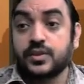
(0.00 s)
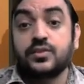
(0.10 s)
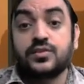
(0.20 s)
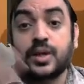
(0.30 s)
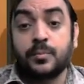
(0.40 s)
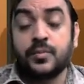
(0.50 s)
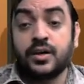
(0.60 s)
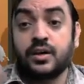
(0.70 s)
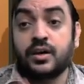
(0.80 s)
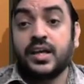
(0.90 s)
some
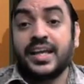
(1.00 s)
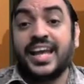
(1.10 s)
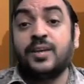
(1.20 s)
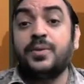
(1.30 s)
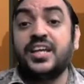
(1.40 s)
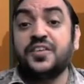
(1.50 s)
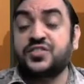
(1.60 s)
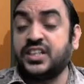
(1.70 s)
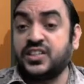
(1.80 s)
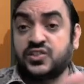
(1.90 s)
uh,
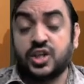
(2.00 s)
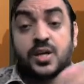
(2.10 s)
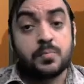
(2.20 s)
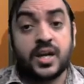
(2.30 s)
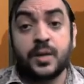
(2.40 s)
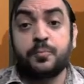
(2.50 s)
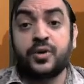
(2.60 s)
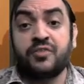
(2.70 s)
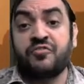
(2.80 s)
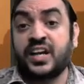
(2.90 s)
NBFCs, uh,
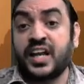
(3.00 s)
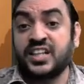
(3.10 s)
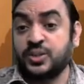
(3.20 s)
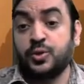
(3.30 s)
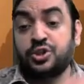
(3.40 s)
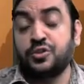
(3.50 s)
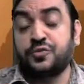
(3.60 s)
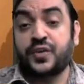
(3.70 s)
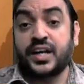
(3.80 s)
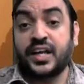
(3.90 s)
Manappuram Finance,
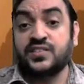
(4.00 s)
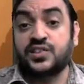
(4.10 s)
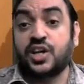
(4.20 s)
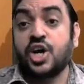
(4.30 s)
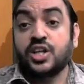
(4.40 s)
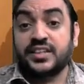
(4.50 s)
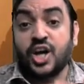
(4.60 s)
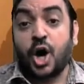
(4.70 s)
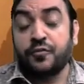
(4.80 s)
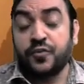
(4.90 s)
Muthoot Finance, uh, they
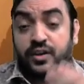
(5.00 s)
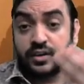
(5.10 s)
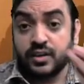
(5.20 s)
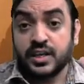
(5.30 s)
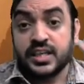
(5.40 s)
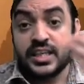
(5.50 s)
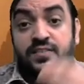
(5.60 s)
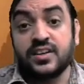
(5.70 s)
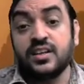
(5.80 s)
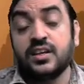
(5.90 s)
offer
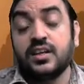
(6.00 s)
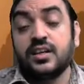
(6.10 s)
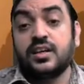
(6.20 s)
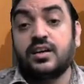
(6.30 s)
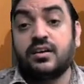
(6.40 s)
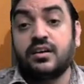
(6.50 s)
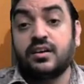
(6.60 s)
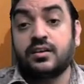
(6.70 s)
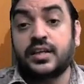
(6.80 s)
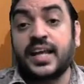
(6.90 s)
even 10%,
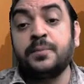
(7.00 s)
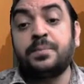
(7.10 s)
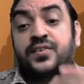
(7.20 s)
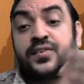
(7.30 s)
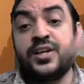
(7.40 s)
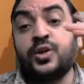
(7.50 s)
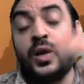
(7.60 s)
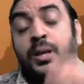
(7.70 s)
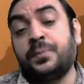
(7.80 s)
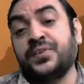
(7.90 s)
uh,
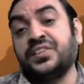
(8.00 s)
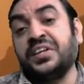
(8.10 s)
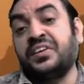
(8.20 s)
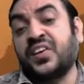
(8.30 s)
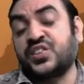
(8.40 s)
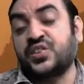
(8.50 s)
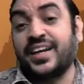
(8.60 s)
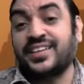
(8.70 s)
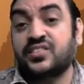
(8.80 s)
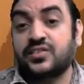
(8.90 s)
12% interest
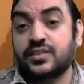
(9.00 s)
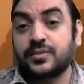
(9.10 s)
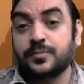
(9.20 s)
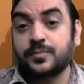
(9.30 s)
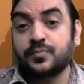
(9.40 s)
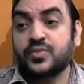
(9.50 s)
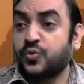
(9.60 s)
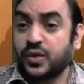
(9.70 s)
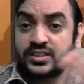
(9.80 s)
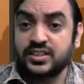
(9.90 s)
rates
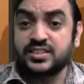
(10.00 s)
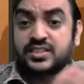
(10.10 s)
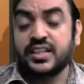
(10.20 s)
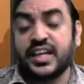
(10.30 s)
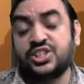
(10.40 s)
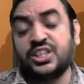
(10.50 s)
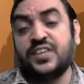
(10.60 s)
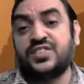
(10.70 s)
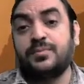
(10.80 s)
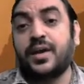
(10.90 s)
versus
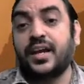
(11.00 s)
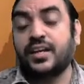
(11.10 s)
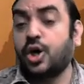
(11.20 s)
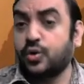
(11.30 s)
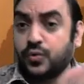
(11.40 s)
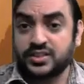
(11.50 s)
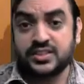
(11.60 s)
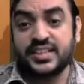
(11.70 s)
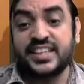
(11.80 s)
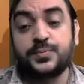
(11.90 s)
HDFC Bank or
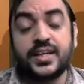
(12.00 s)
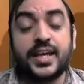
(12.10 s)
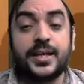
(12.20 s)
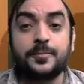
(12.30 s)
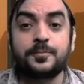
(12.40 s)
versus SBI.